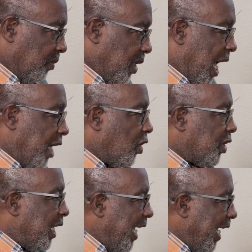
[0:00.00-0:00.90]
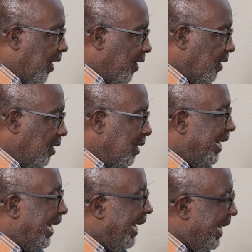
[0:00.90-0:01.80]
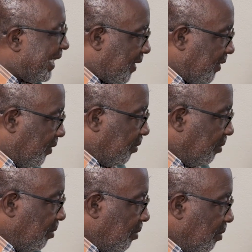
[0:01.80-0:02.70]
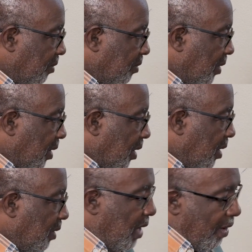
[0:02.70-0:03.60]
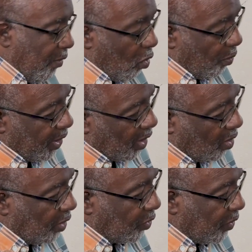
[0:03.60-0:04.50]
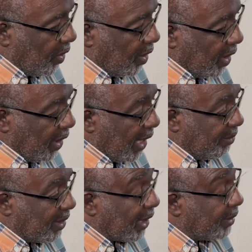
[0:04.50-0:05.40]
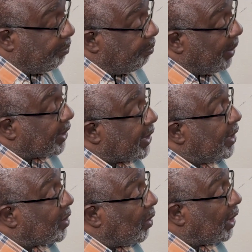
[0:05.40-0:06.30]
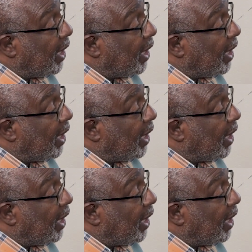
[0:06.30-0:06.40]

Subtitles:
Not just hear, listen. Now I grew up in the country, them said, pick sense out of